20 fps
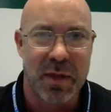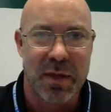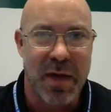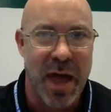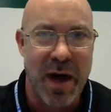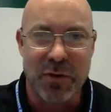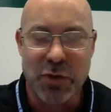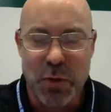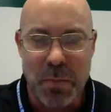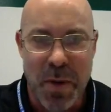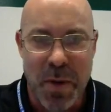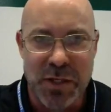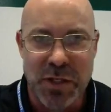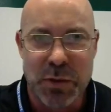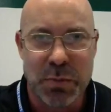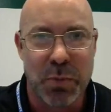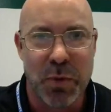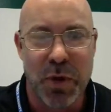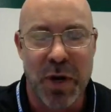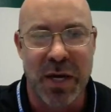
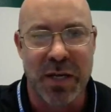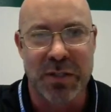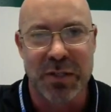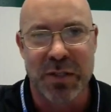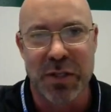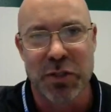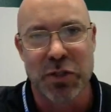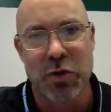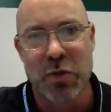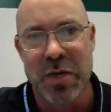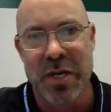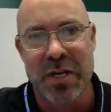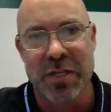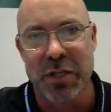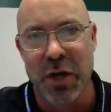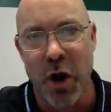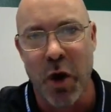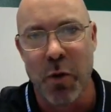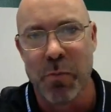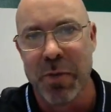Altamont Springs that you need
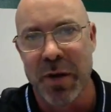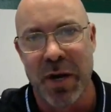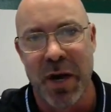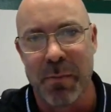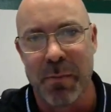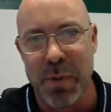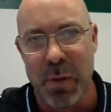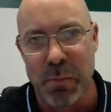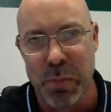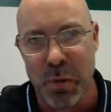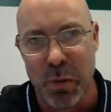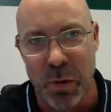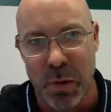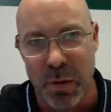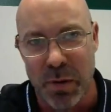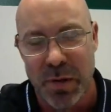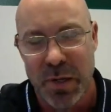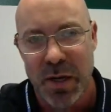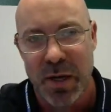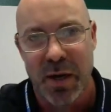to open up a
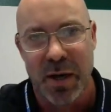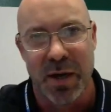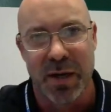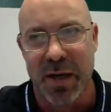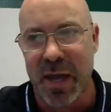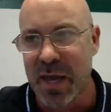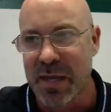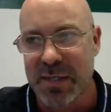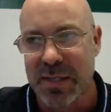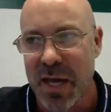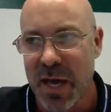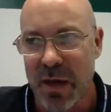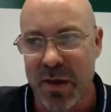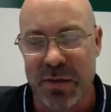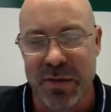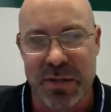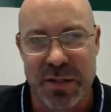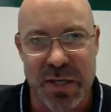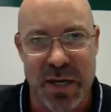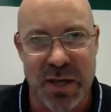pool. I can't
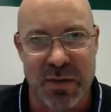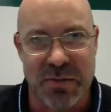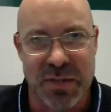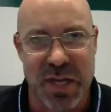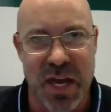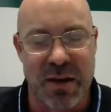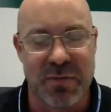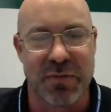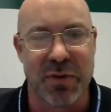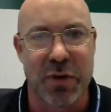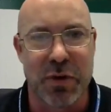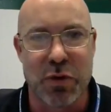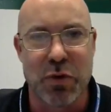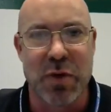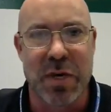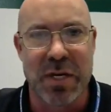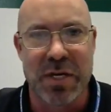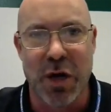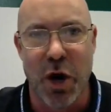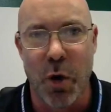tell the city of Sanford
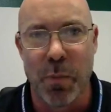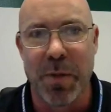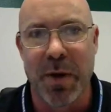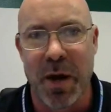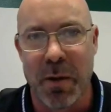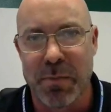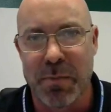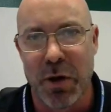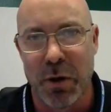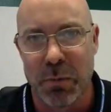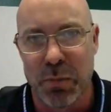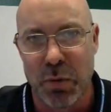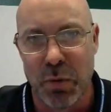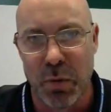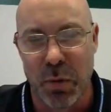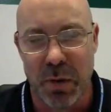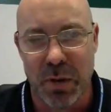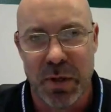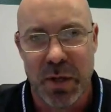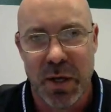you need to open up your
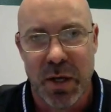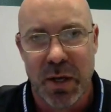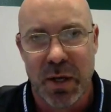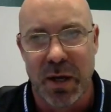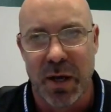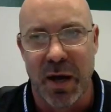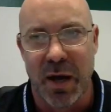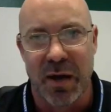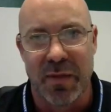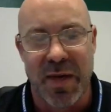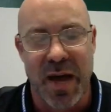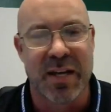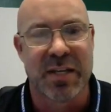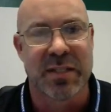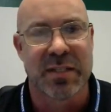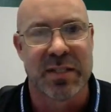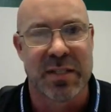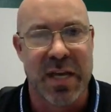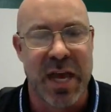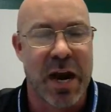pool. That
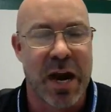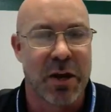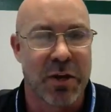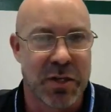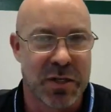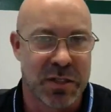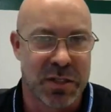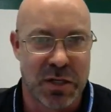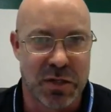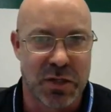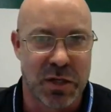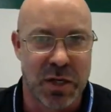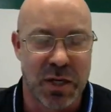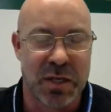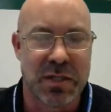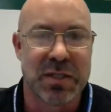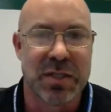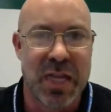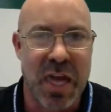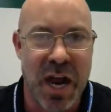is their decision.
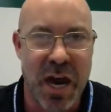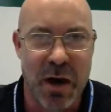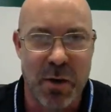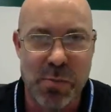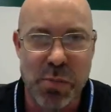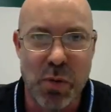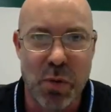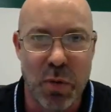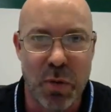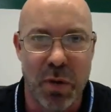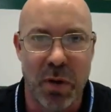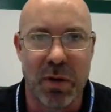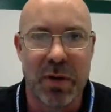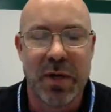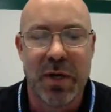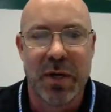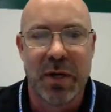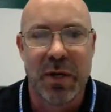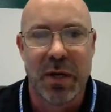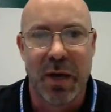It's their pool.